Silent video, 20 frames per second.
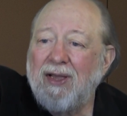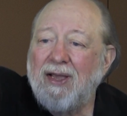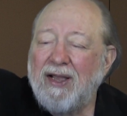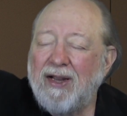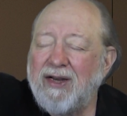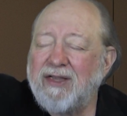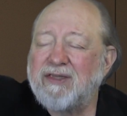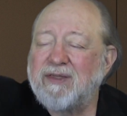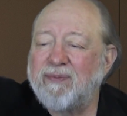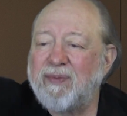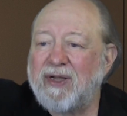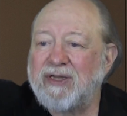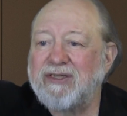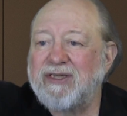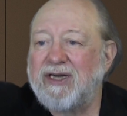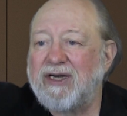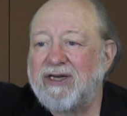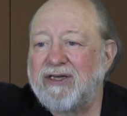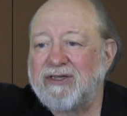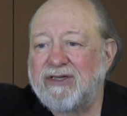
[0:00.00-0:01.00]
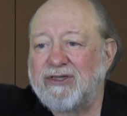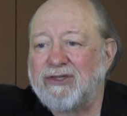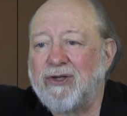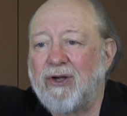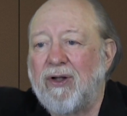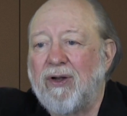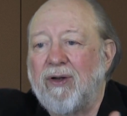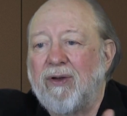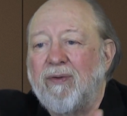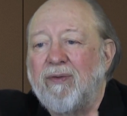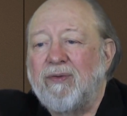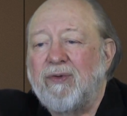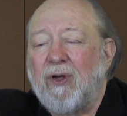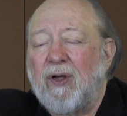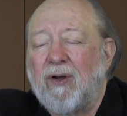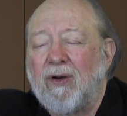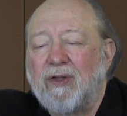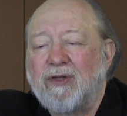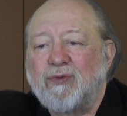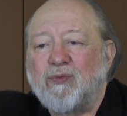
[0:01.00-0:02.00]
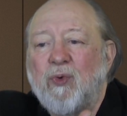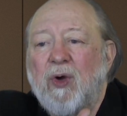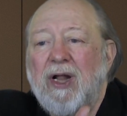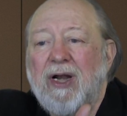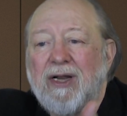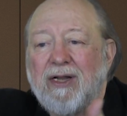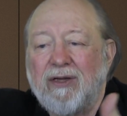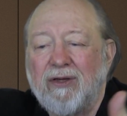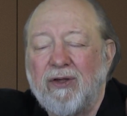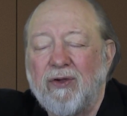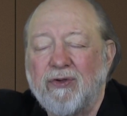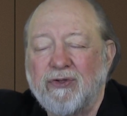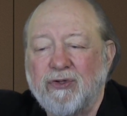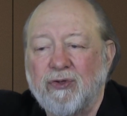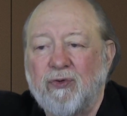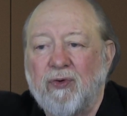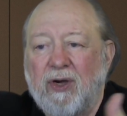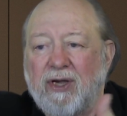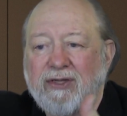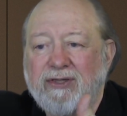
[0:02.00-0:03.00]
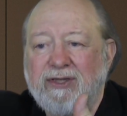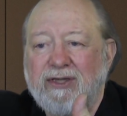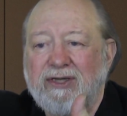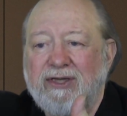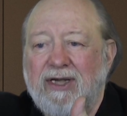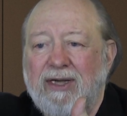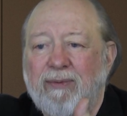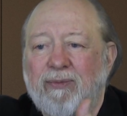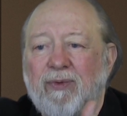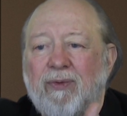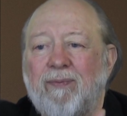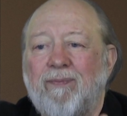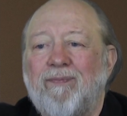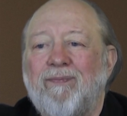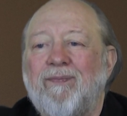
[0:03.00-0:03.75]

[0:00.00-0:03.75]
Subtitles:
and it's about 10 inches tall as well, and it goes across the table.